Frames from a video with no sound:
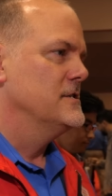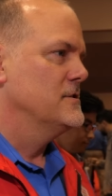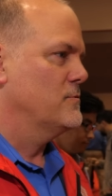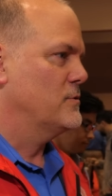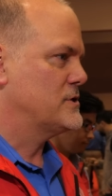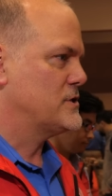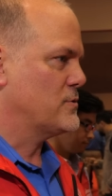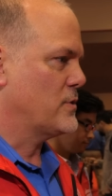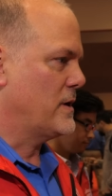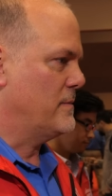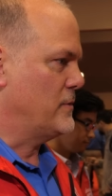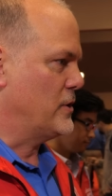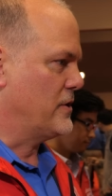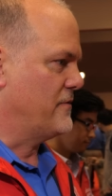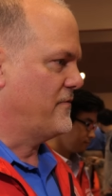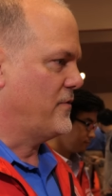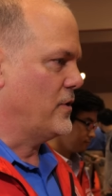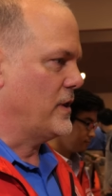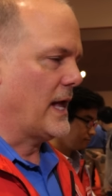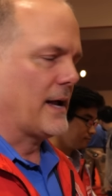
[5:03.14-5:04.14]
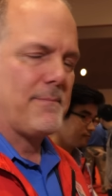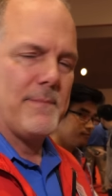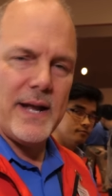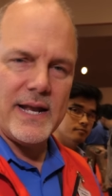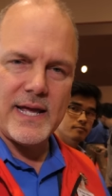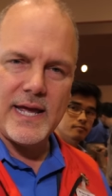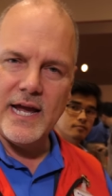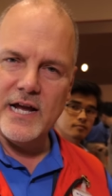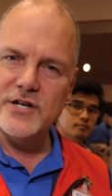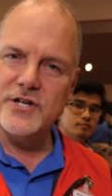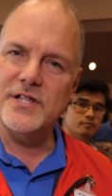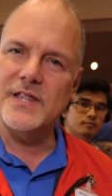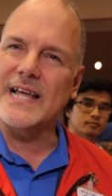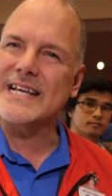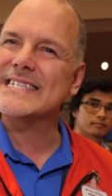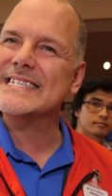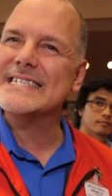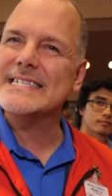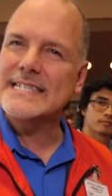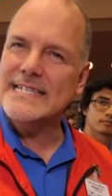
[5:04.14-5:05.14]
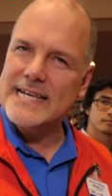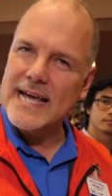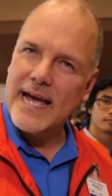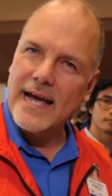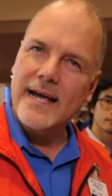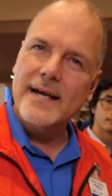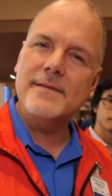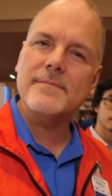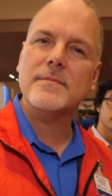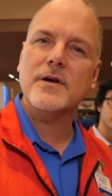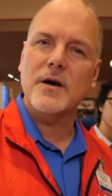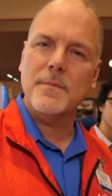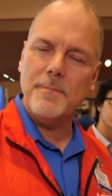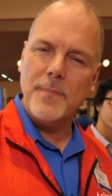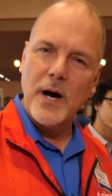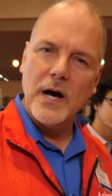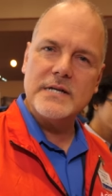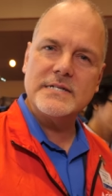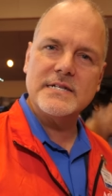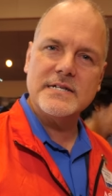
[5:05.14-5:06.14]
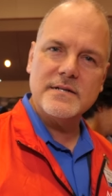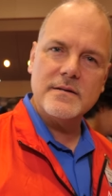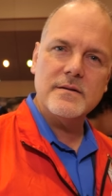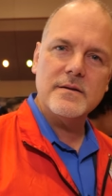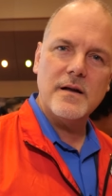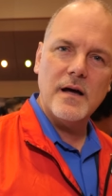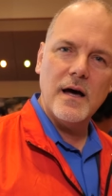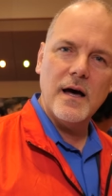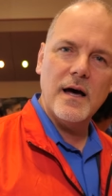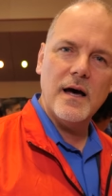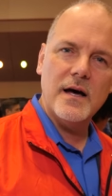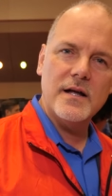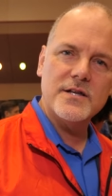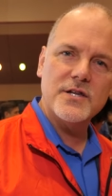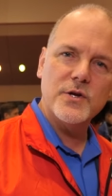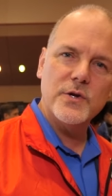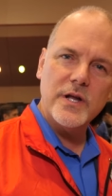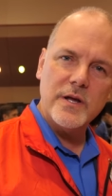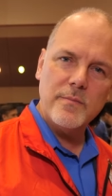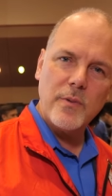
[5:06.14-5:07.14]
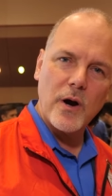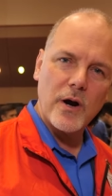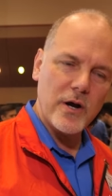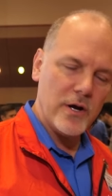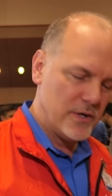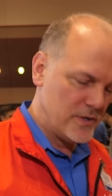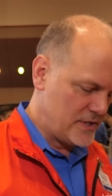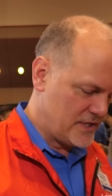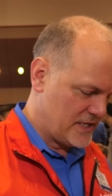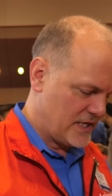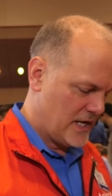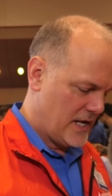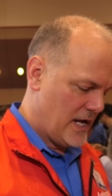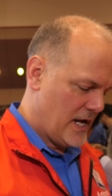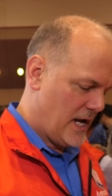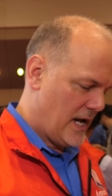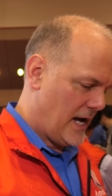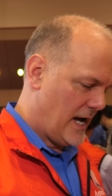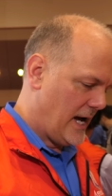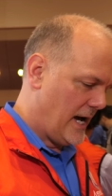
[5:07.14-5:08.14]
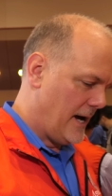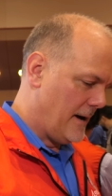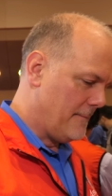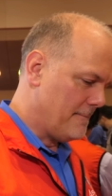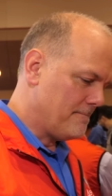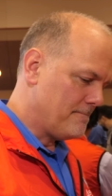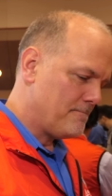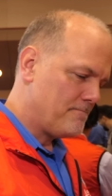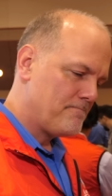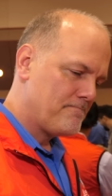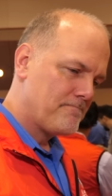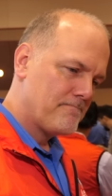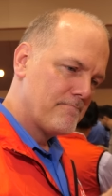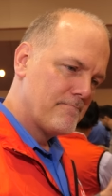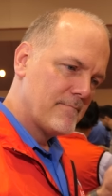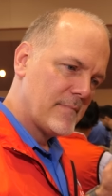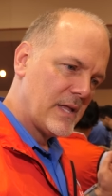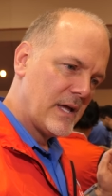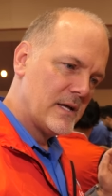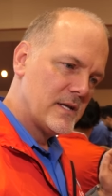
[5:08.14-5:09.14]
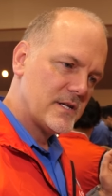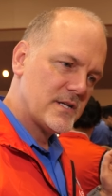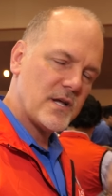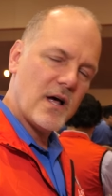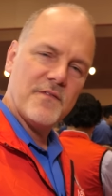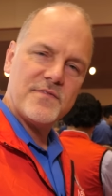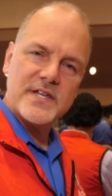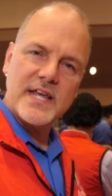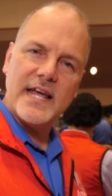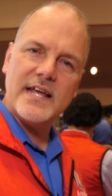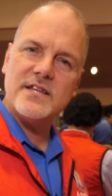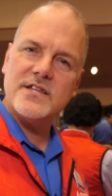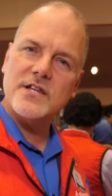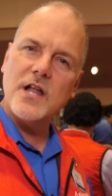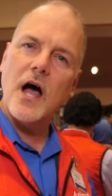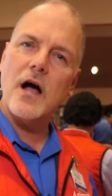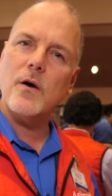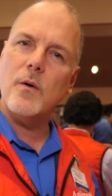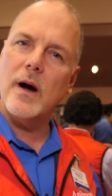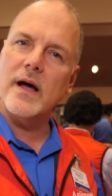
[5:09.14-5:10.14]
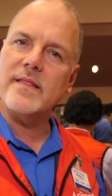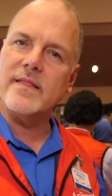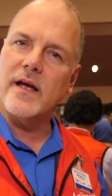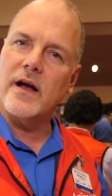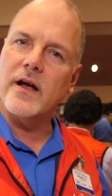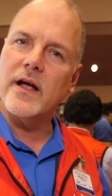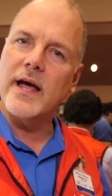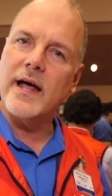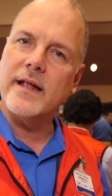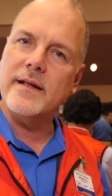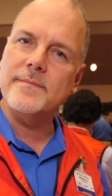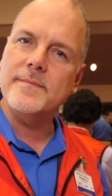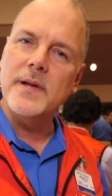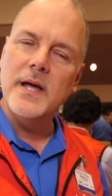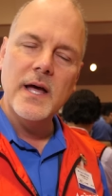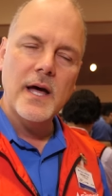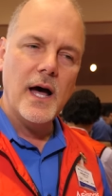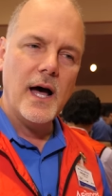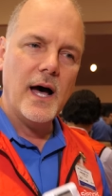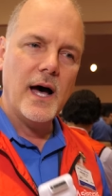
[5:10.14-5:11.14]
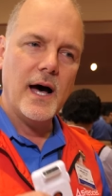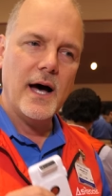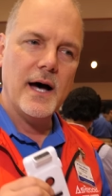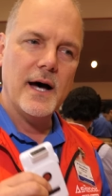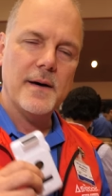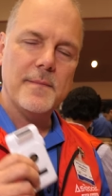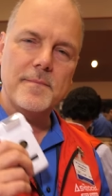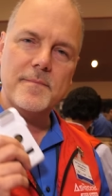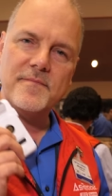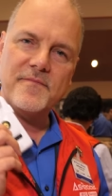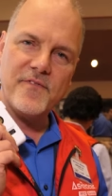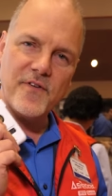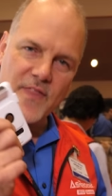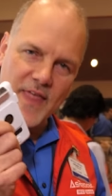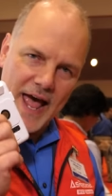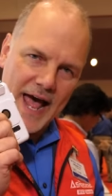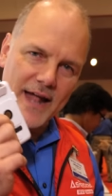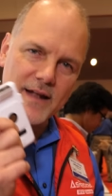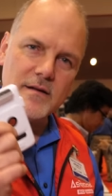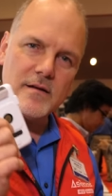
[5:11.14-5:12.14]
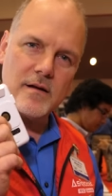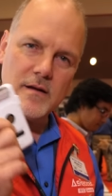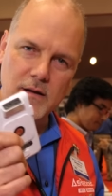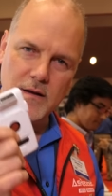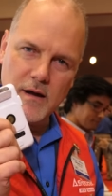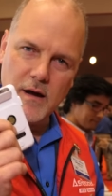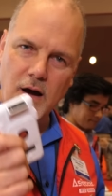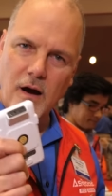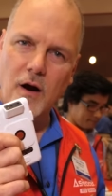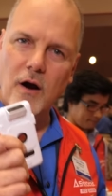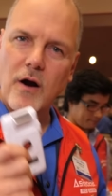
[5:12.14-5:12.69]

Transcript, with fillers: what's the word I'm looking for? Like medication, like CCA, composite uh, 2D barcodes. Um, SoftScan's not quite there yet. Um, for that, a